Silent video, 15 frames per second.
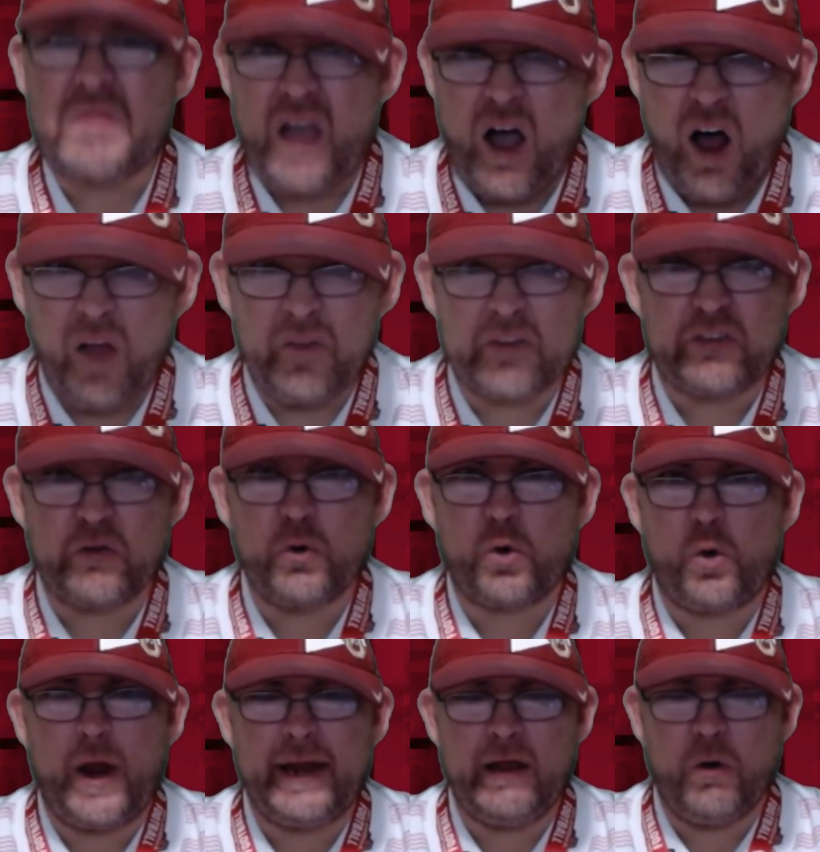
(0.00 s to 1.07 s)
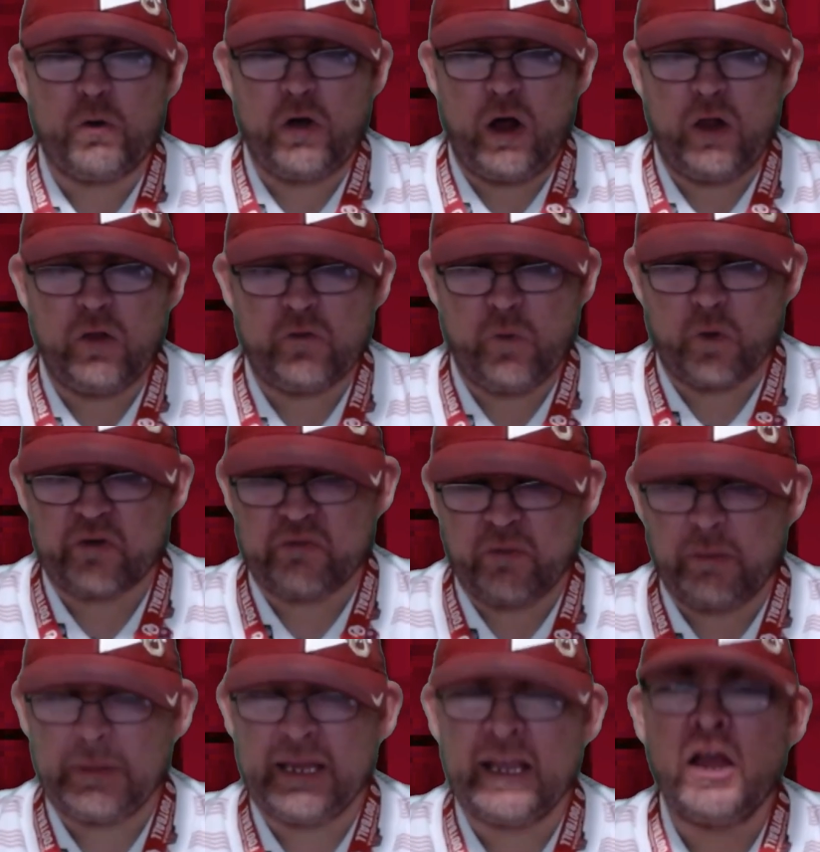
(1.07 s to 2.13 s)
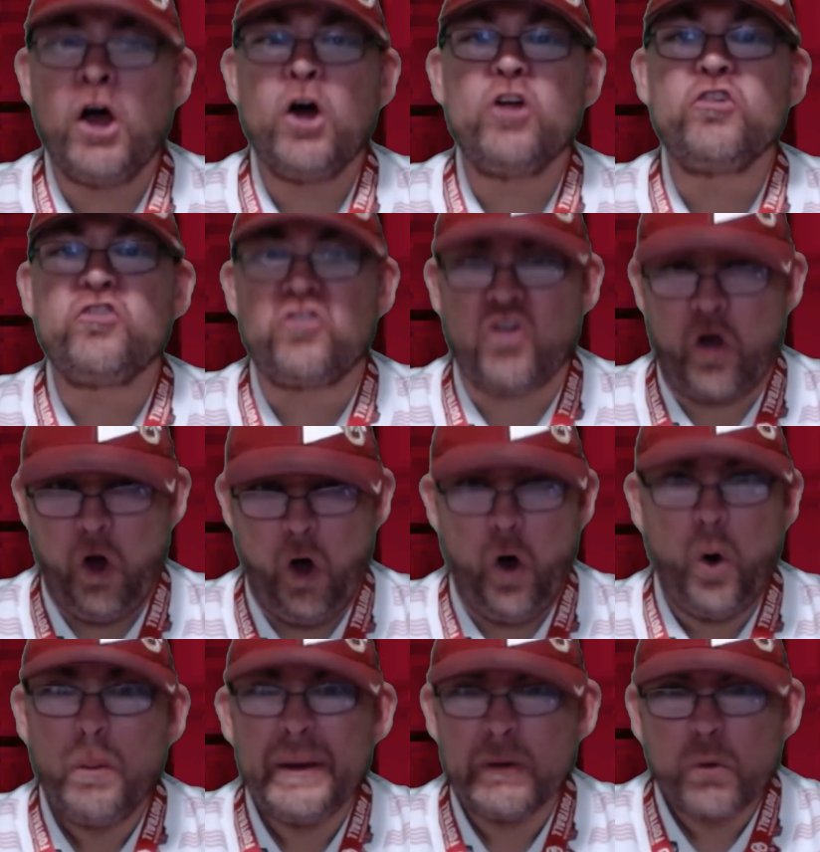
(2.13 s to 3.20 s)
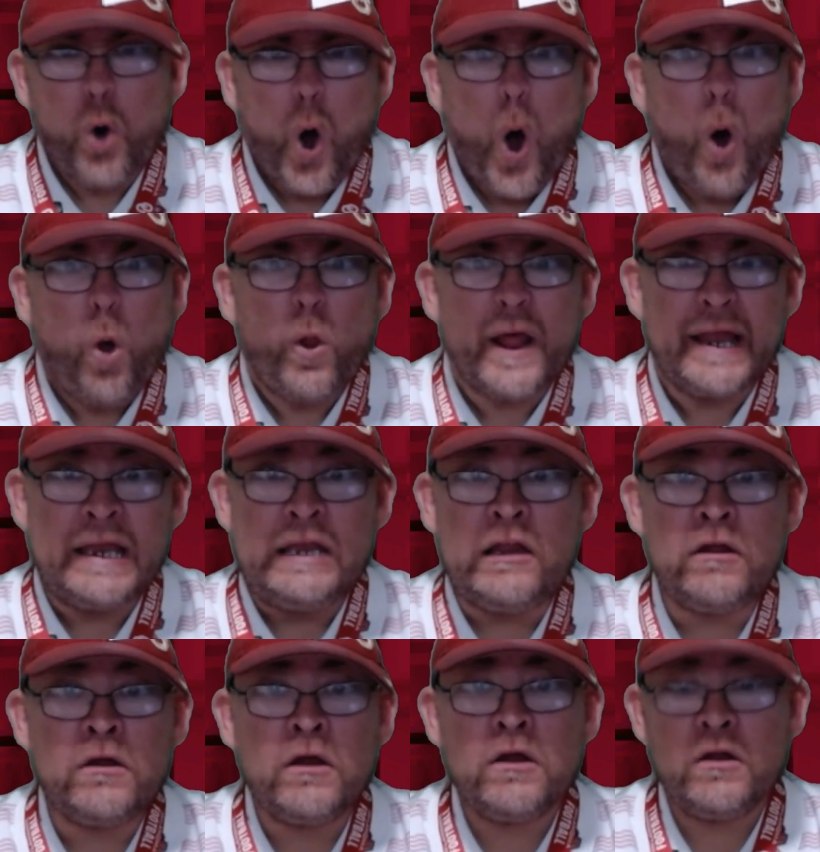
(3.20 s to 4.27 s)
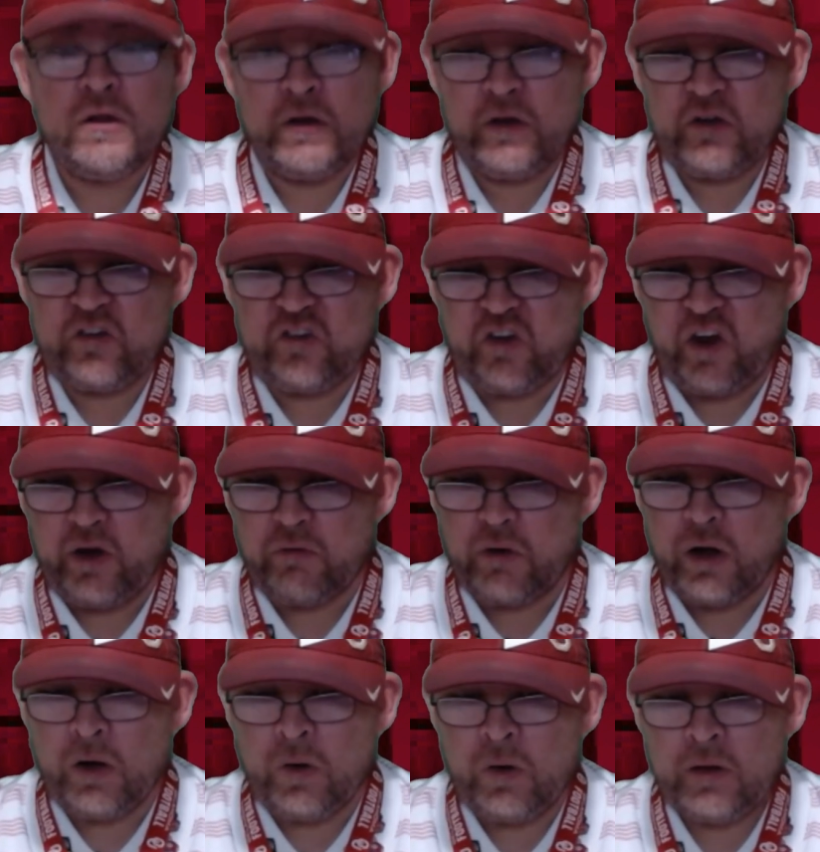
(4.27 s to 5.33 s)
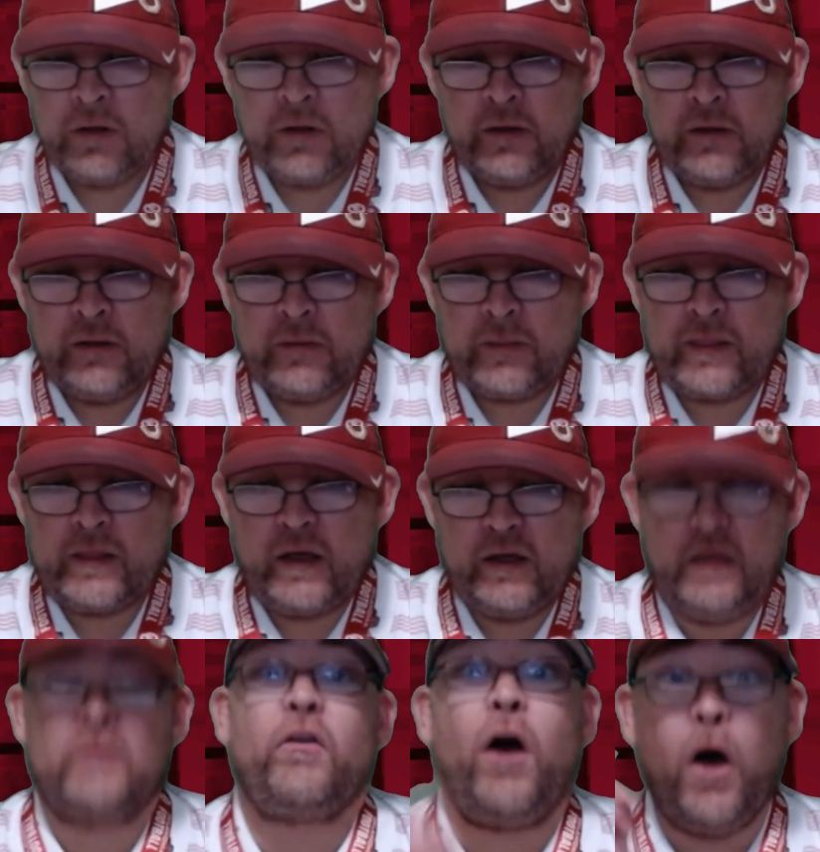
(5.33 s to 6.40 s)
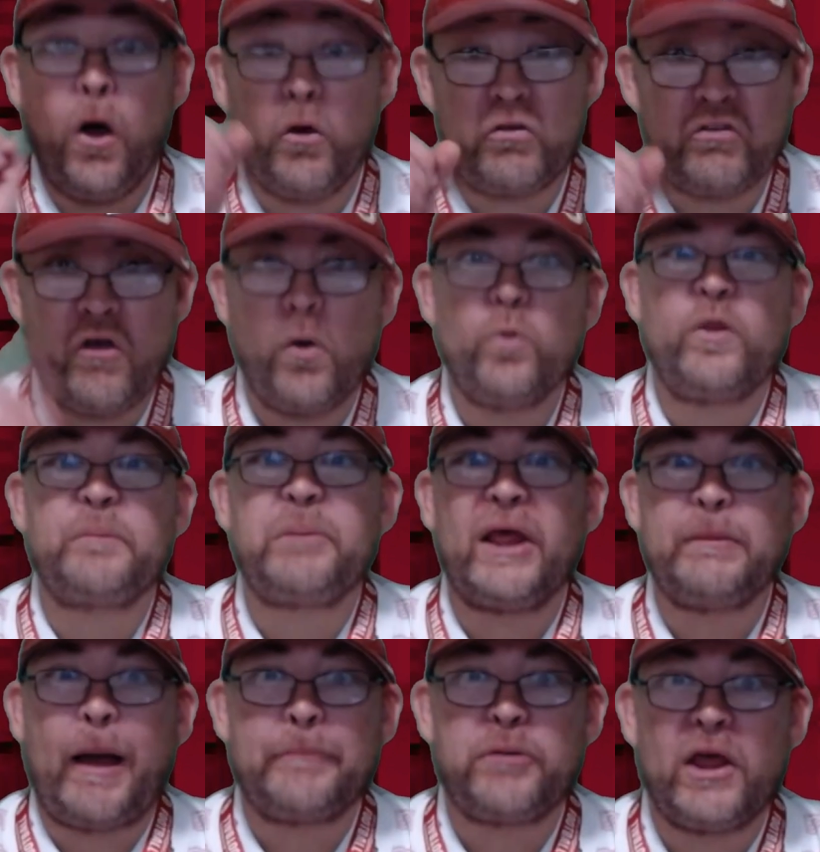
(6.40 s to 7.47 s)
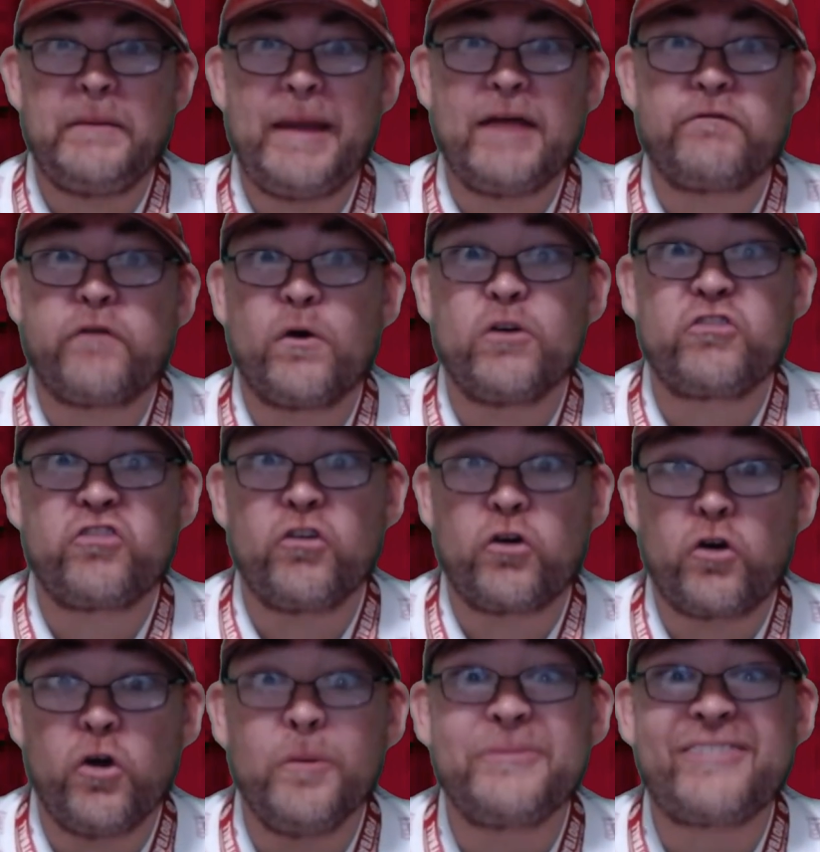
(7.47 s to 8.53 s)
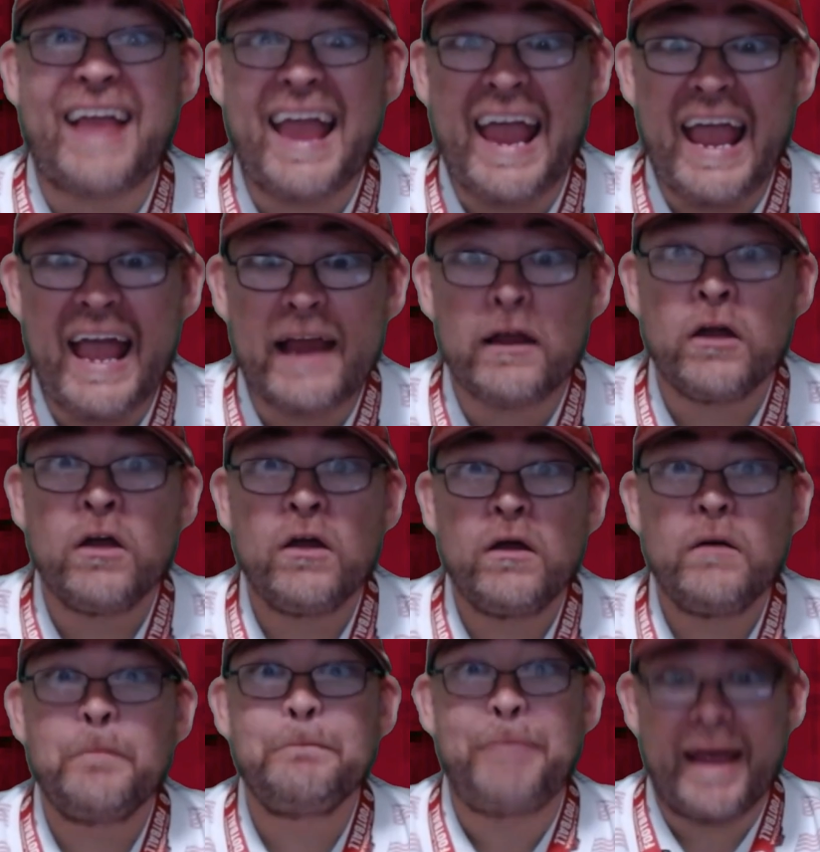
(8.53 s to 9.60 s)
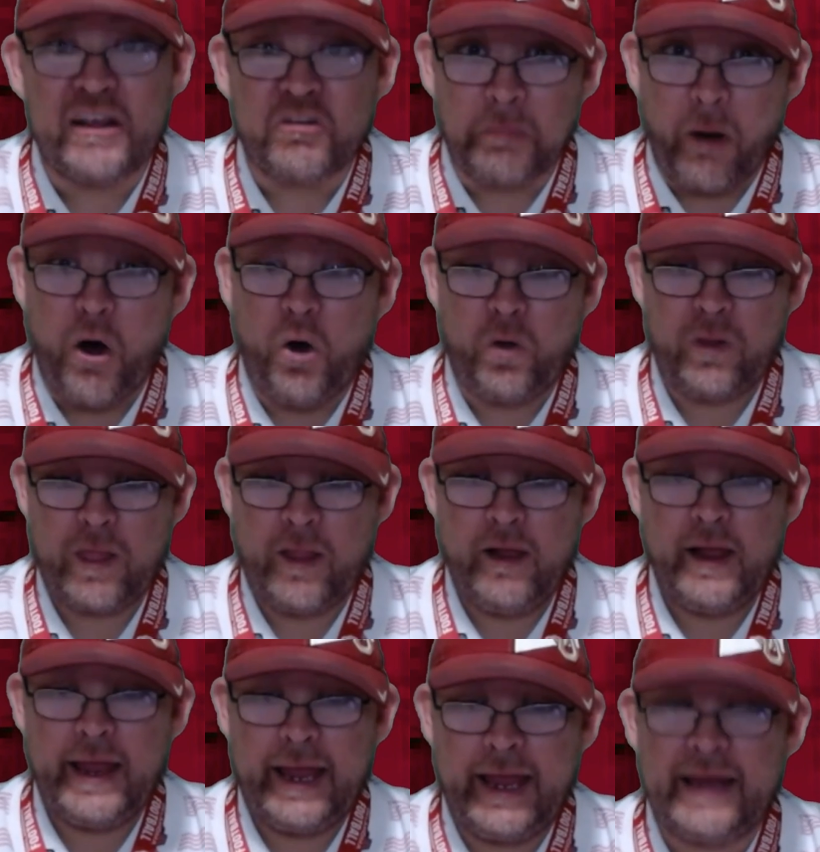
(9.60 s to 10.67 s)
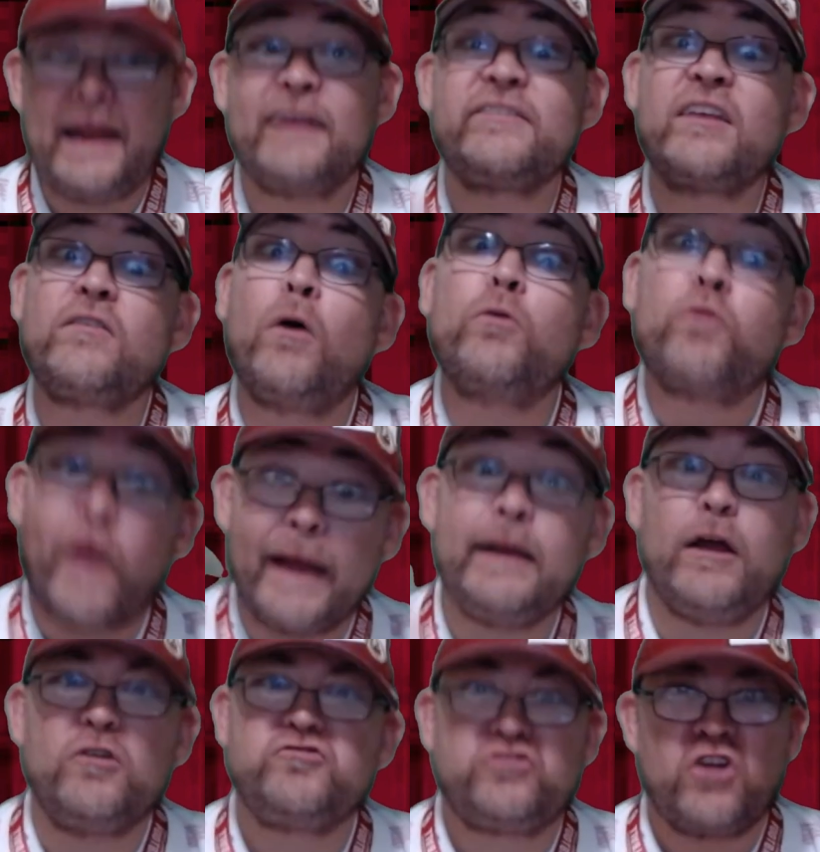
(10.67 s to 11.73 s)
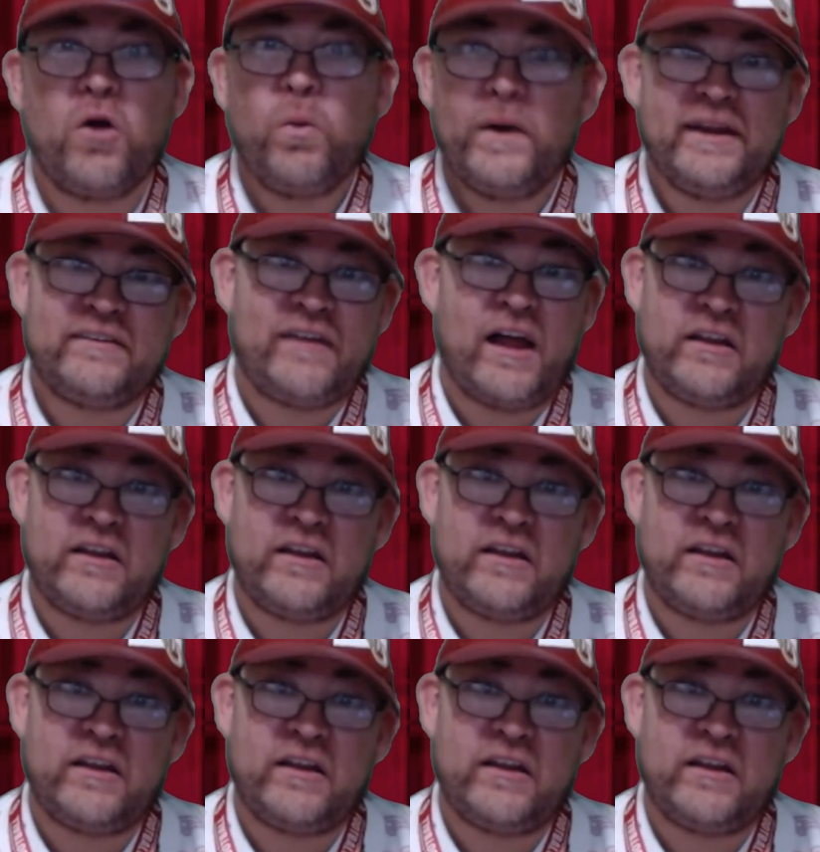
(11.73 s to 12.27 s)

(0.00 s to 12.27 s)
On the Sooner Radio call, of course, will be Toby Rowland. T-Row is also the play-by-play man for Sooner Hoops and baseball, and has his own radio show when he's